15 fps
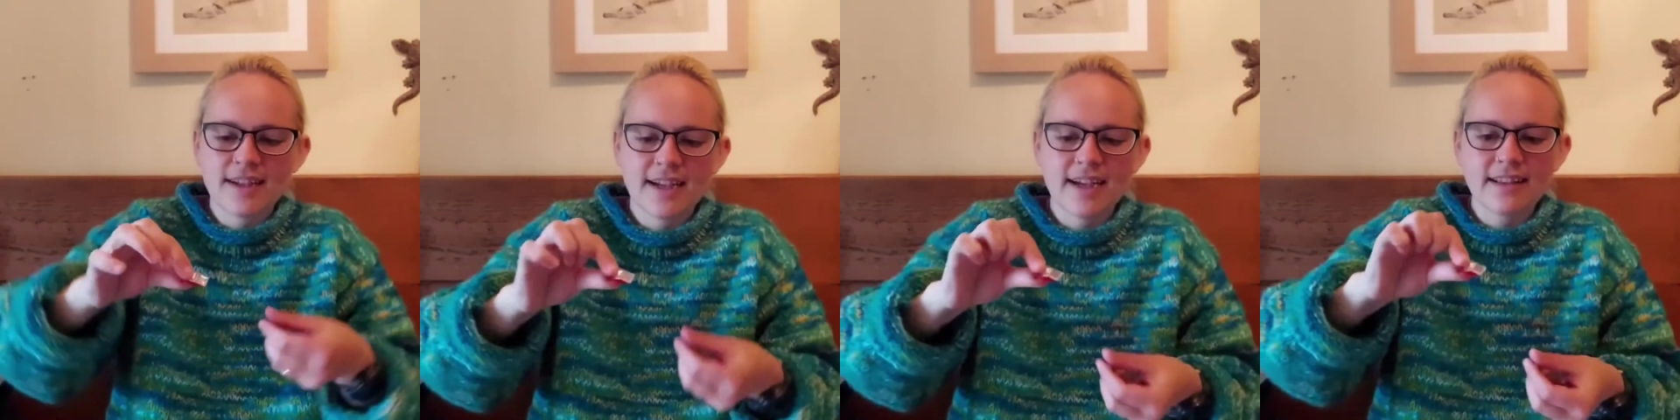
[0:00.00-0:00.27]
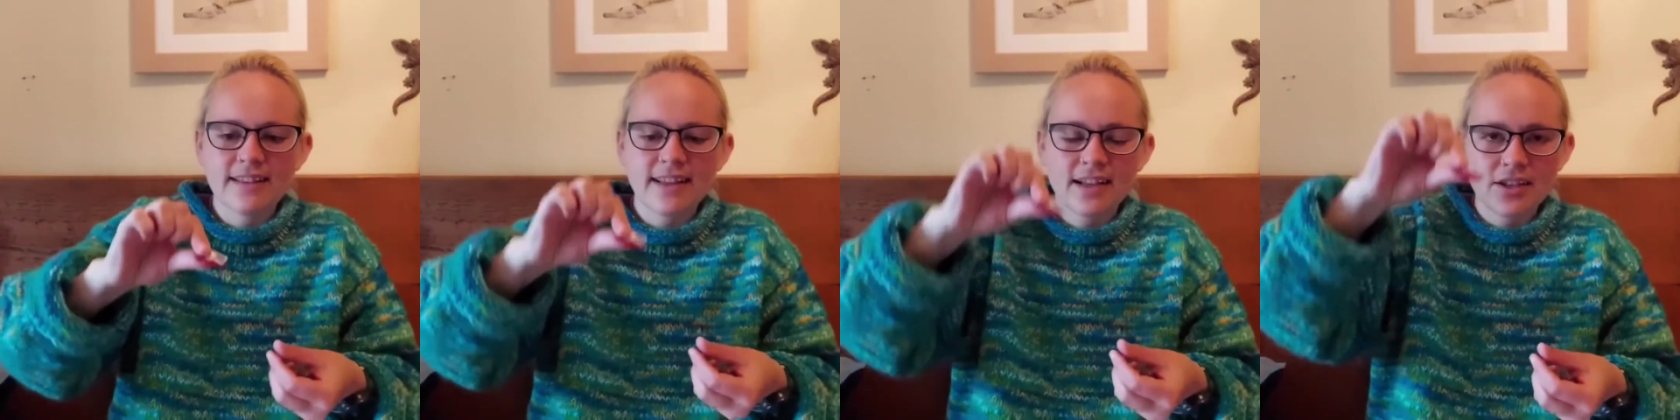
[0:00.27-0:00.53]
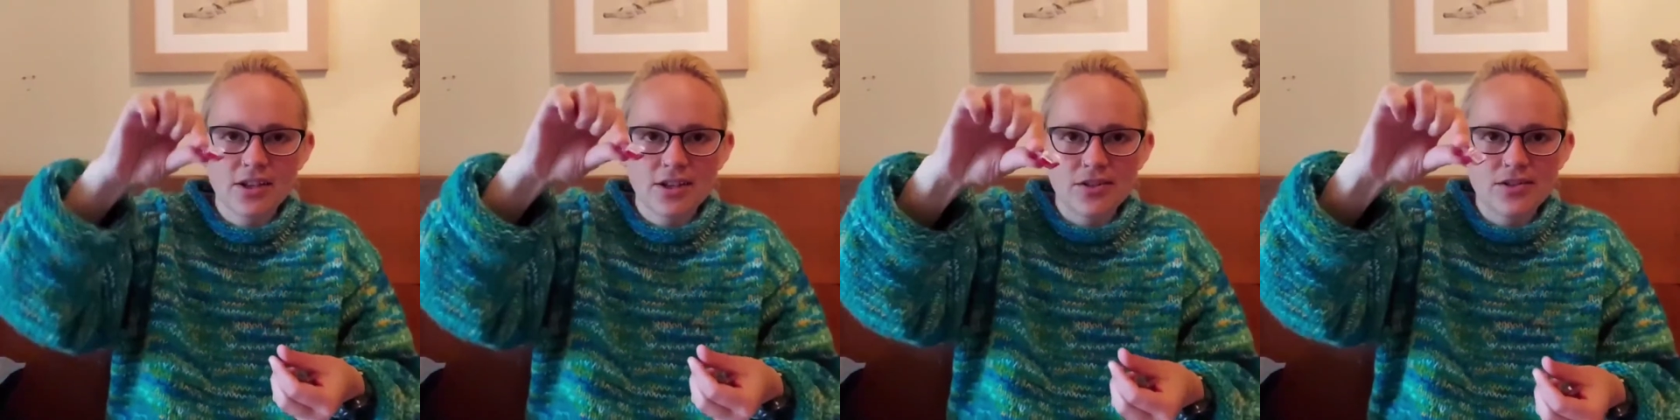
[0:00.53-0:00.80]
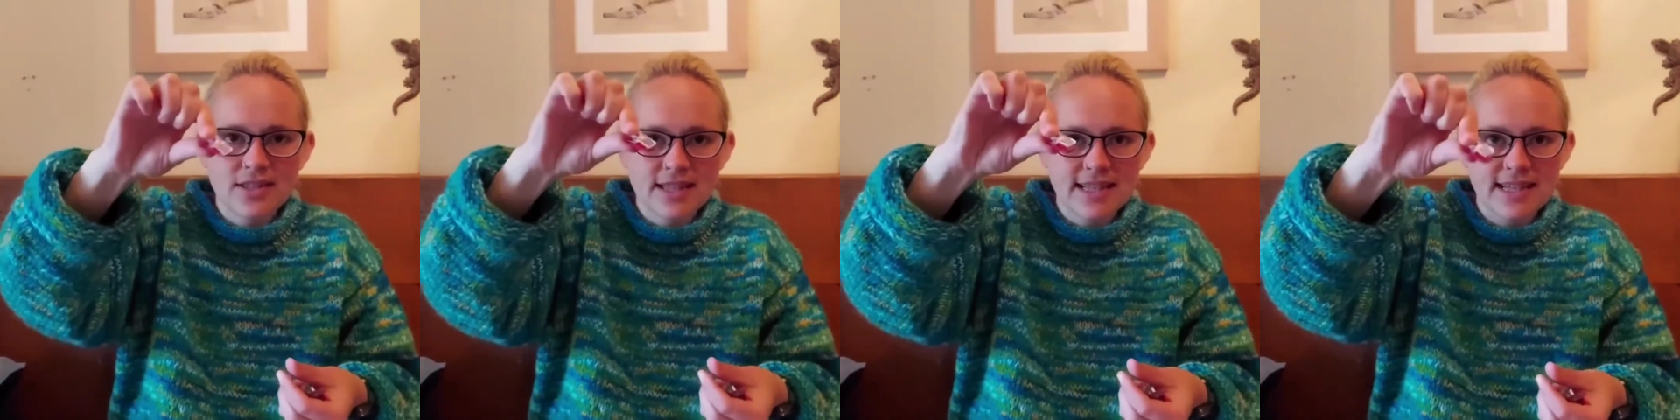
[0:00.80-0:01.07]
and then
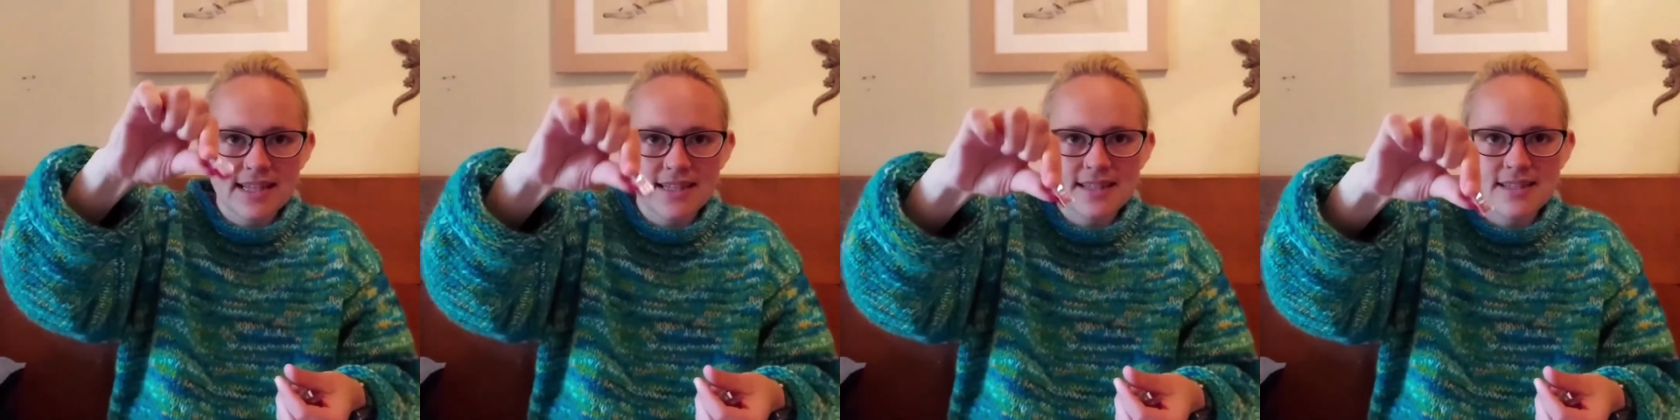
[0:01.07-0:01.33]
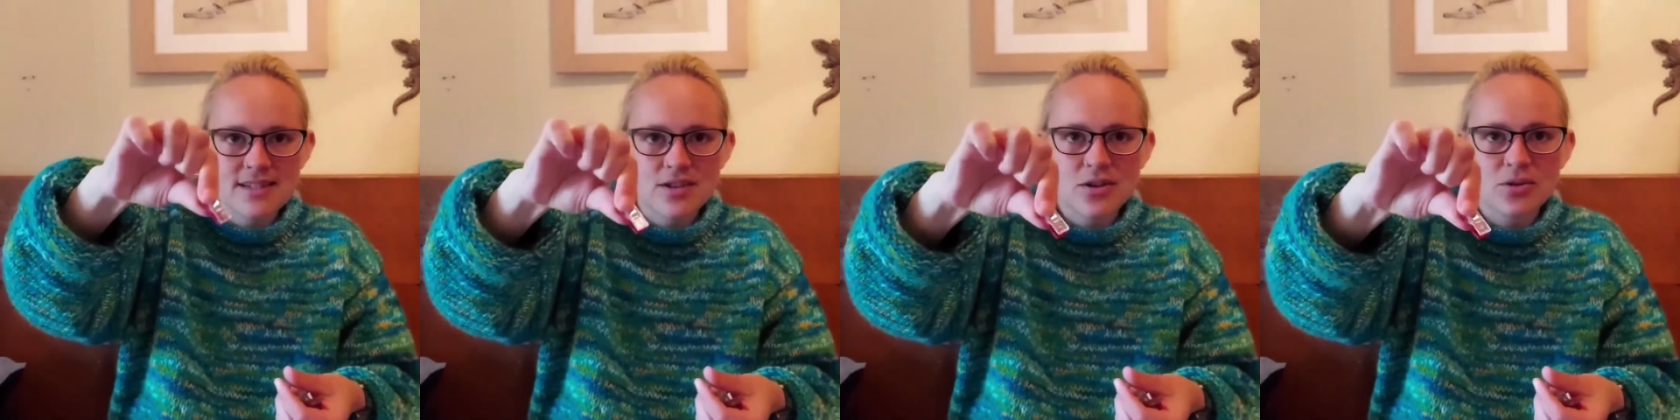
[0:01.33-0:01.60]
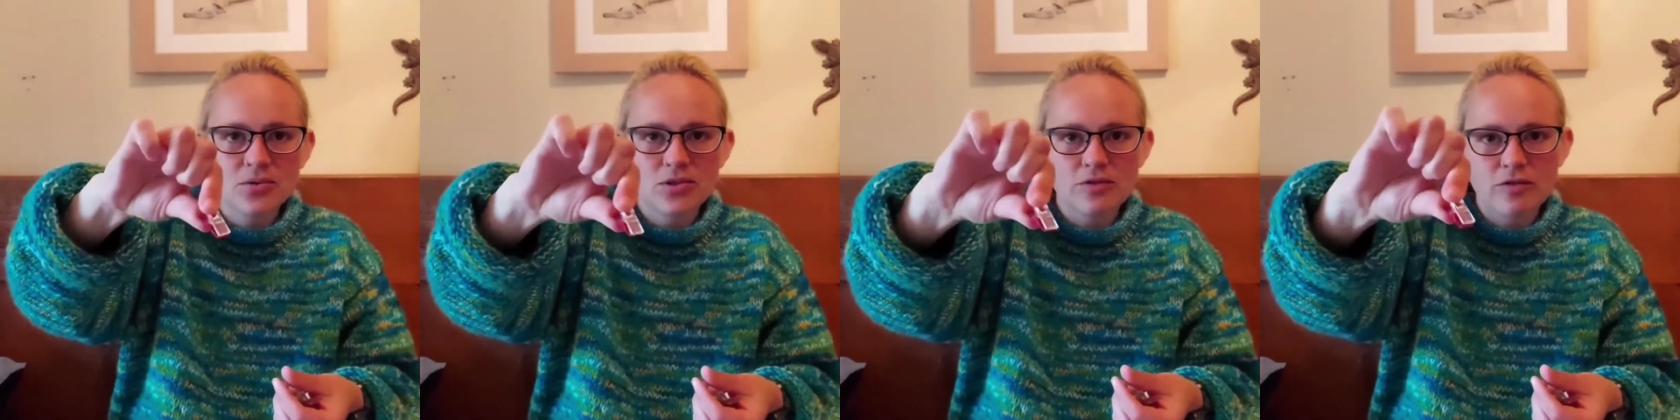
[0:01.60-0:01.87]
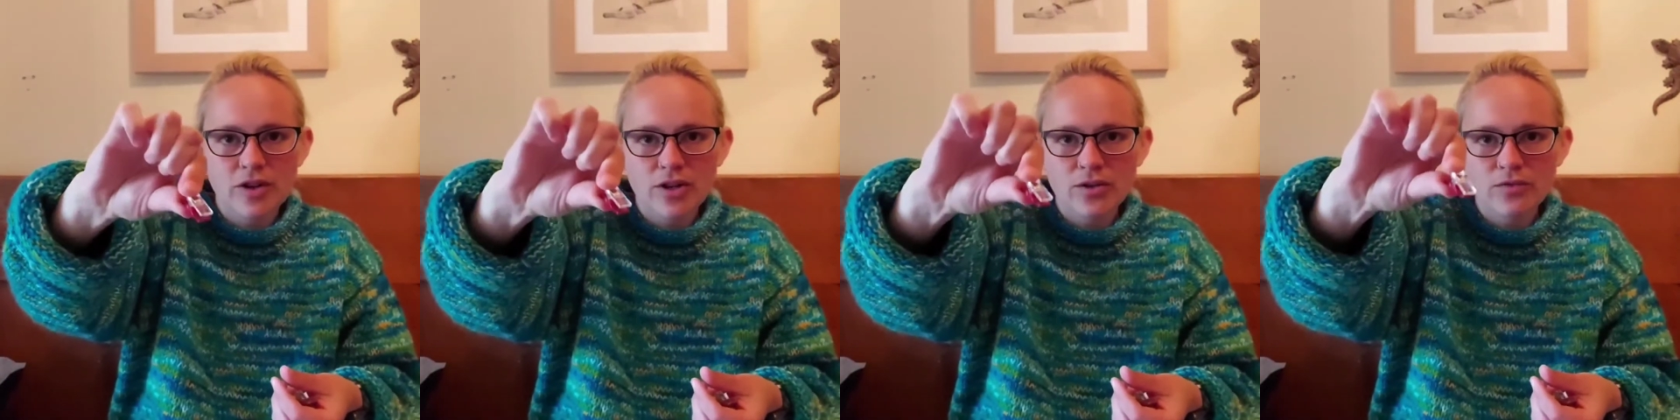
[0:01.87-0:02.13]
use these to hold
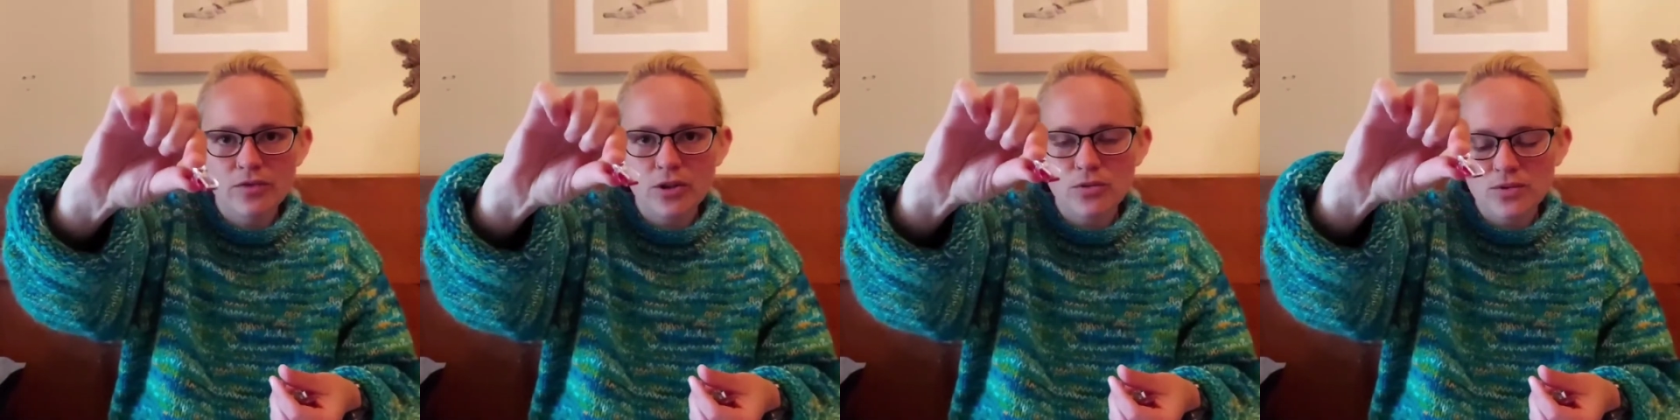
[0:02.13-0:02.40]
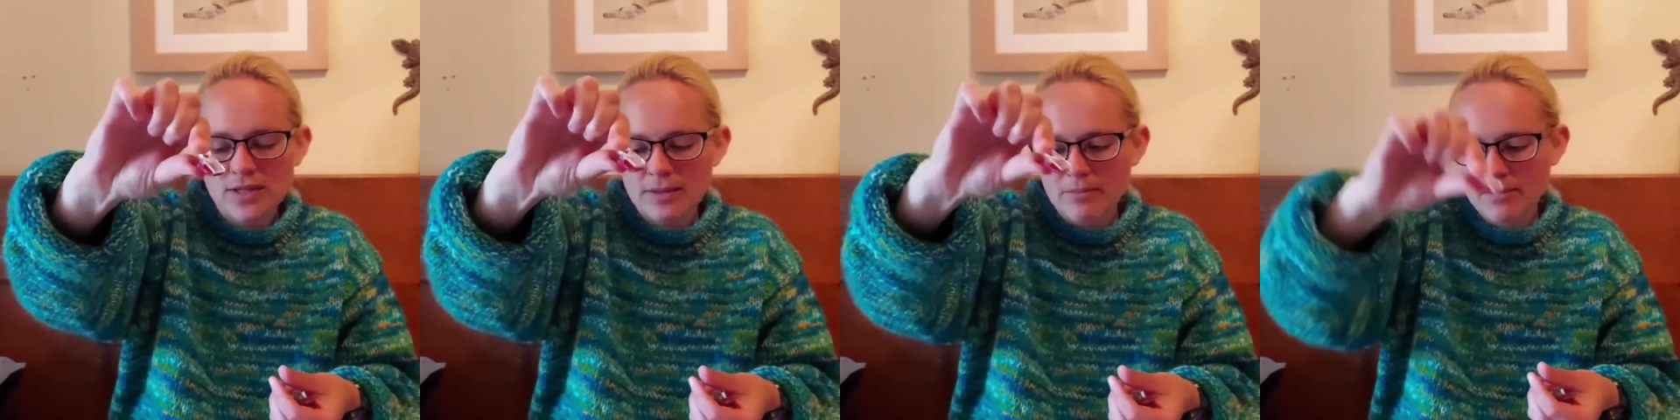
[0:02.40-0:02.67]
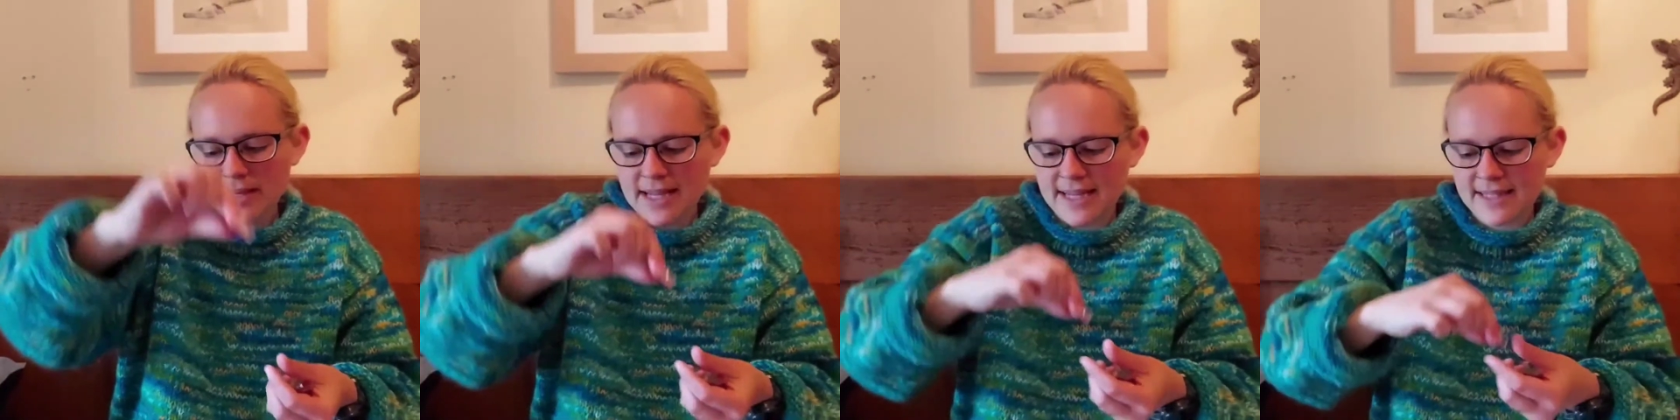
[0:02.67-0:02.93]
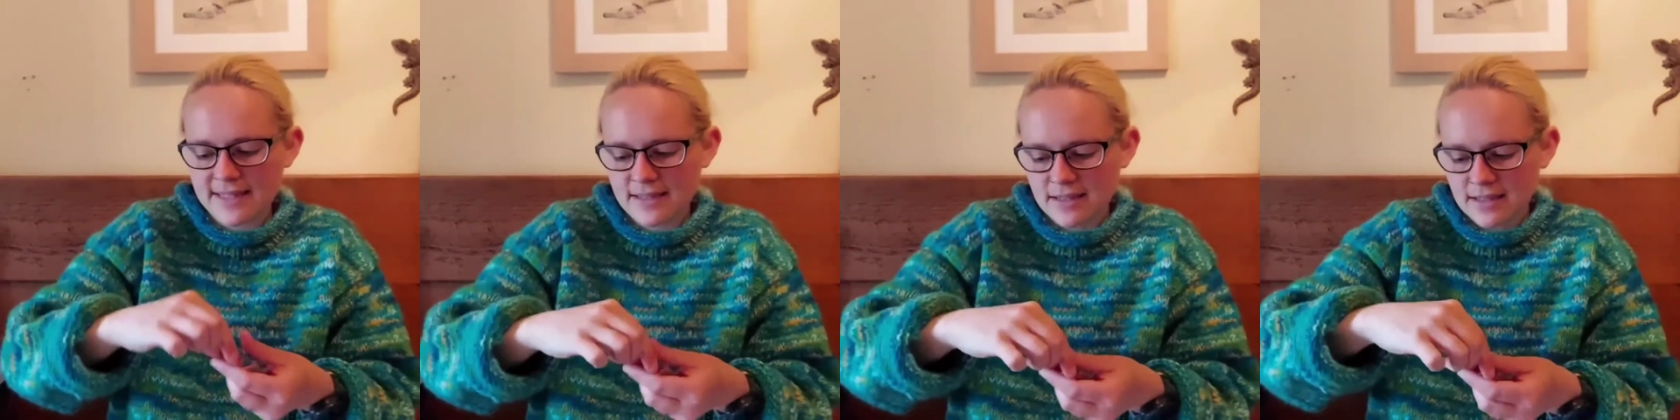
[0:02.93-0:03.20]
the folds in
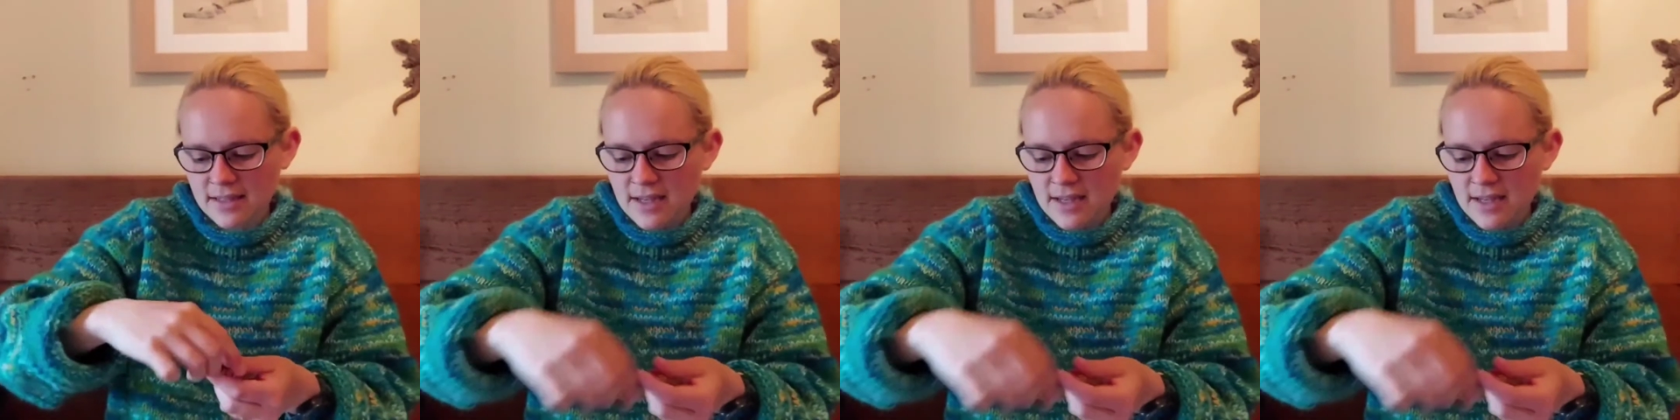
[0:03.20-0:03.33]
place.